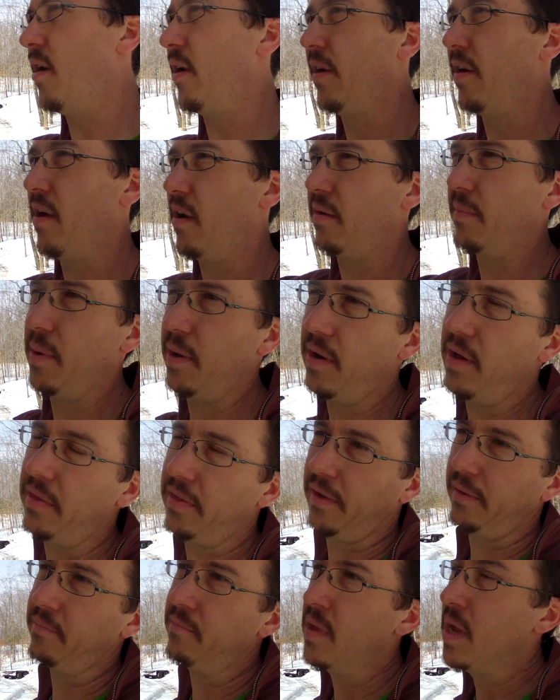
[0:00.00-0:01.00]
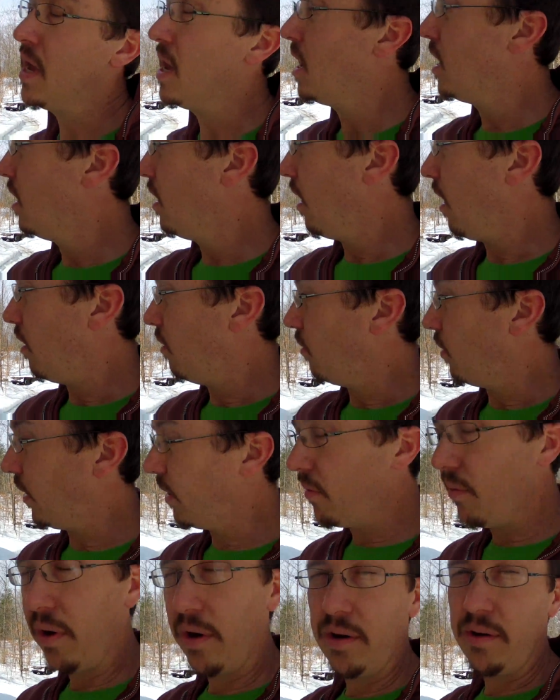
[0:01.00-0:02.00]
on and on about nothing. What
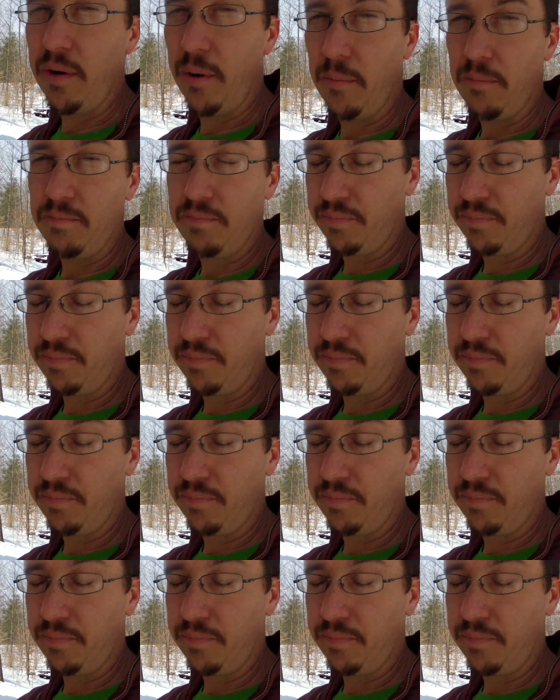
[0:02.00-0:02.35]
I want to do